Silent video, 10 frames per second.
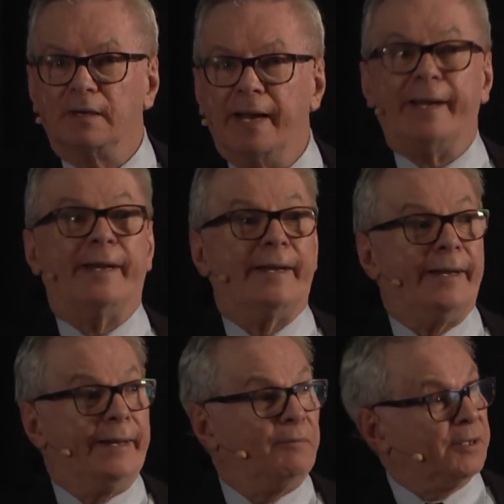
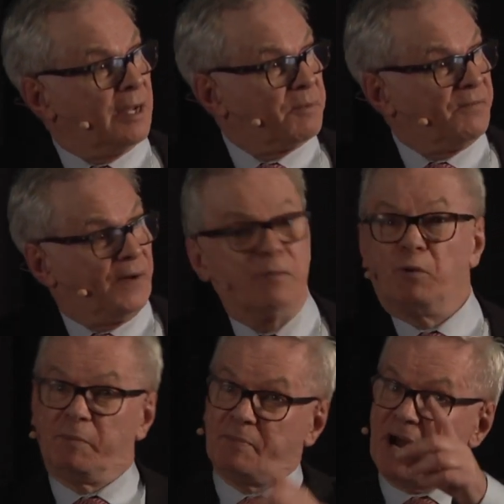Hey, wouldn't that be fun?
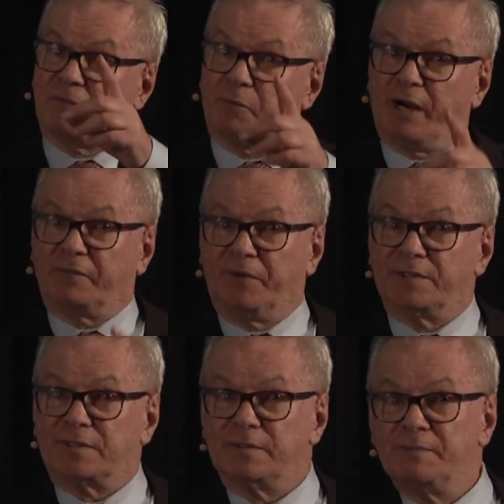We'll be back for
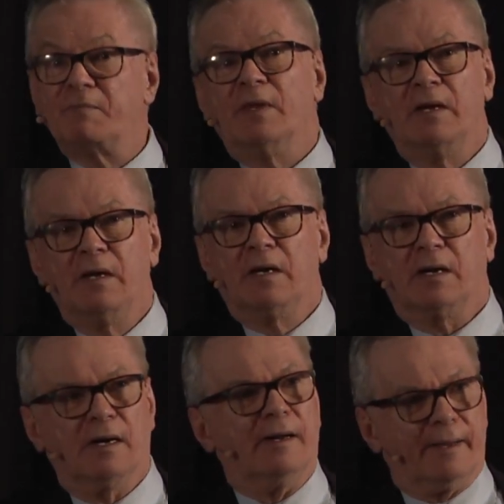breakfast.
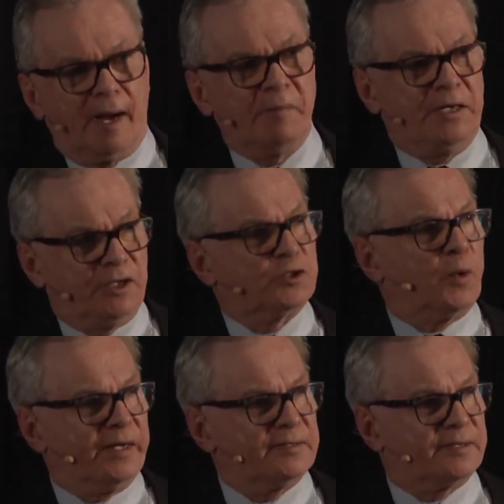I mean, you're
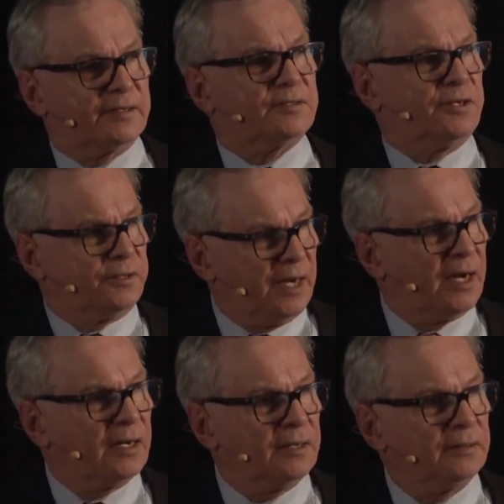twenty-six, you're
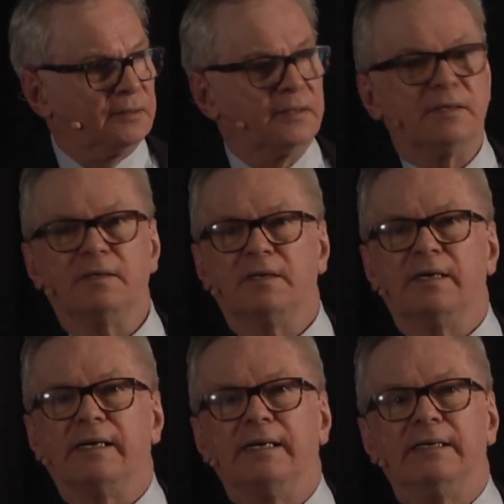young.
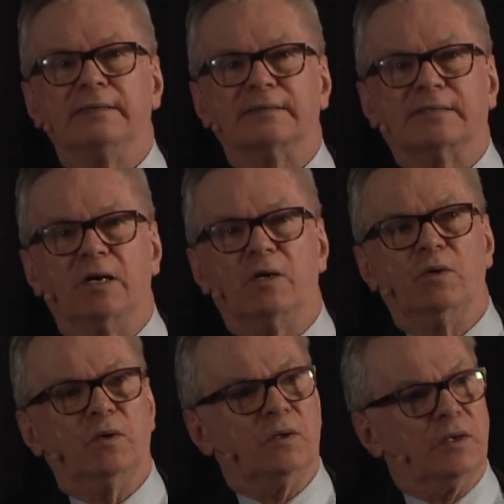
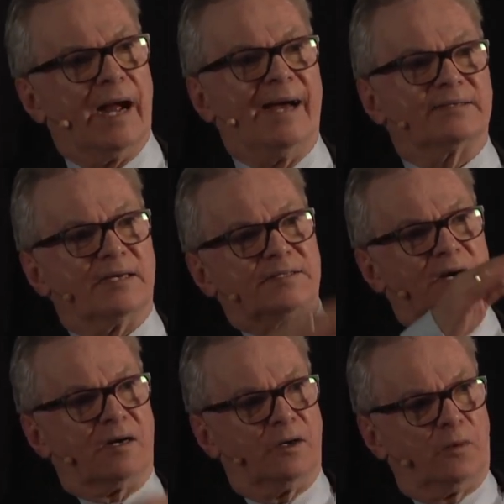So as they
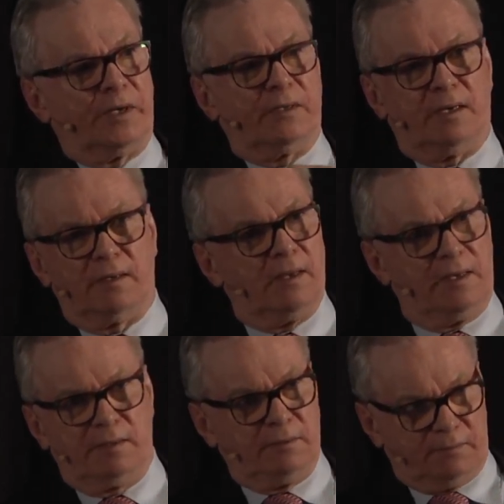start lowering,
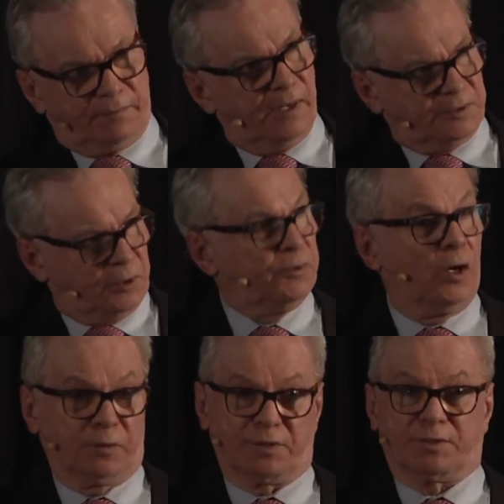as you
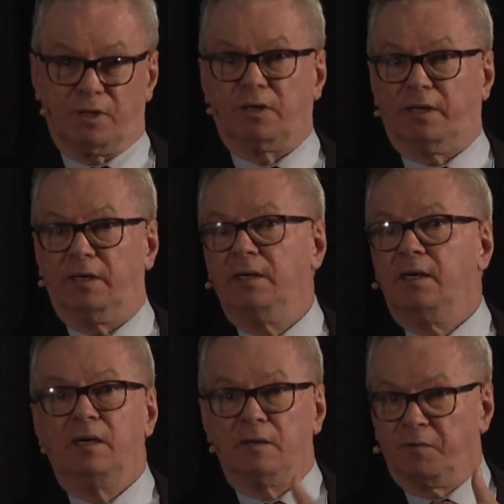know the story,
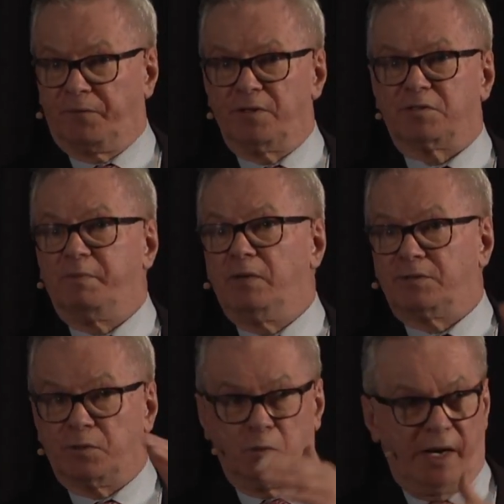the first
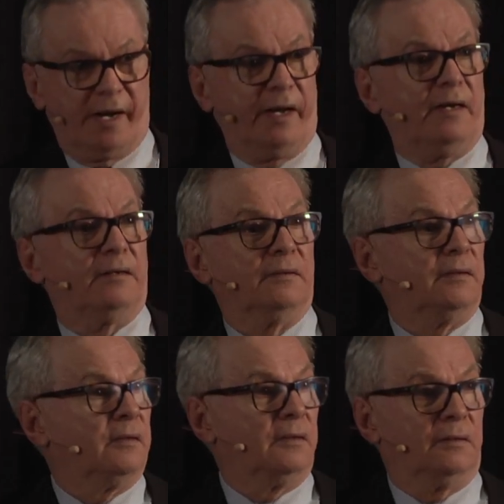boats away,
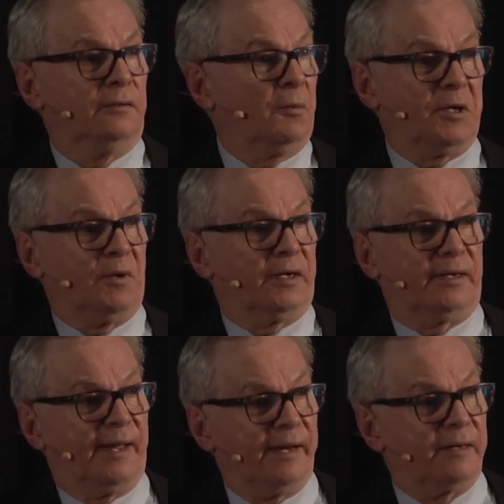nobody wanted to
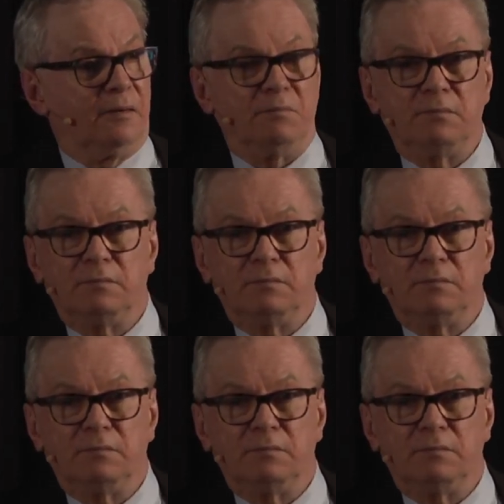get in them.